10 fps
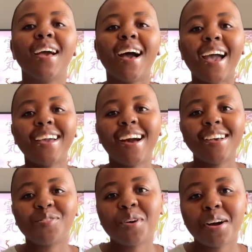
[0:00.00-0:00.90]
Hi
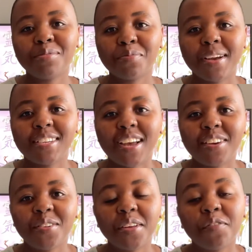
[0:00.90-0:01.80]
guys, welcome to my
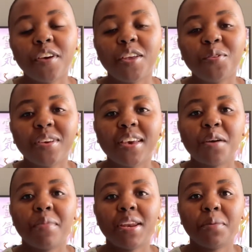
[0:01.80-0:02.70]
channel. If you are new
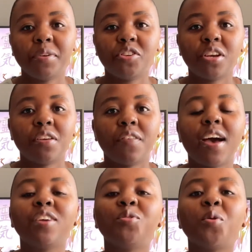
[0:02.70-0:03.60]
here, my name is Jennifer.
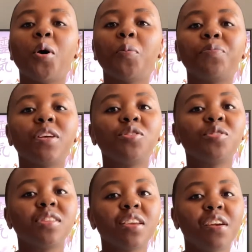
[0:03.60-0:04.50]
I do hope that you
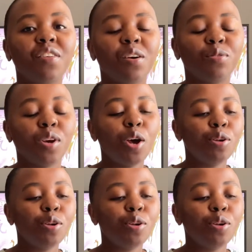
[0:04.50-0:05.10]
stick around.